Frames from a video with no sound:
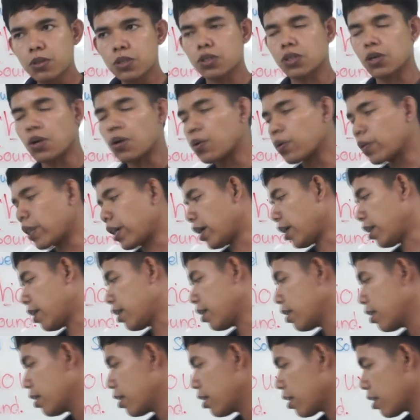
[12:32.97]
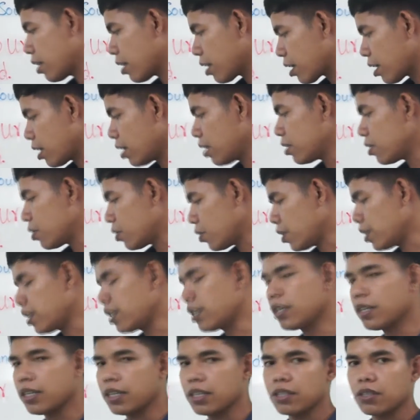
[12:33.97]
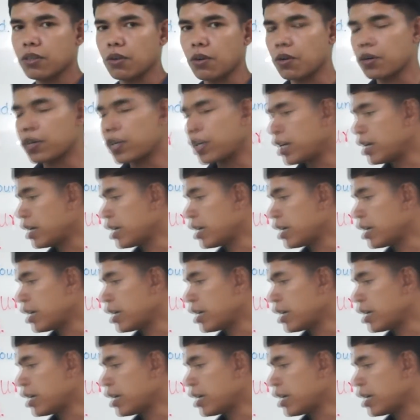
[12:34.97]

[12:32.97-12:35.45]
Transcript: show that the country is already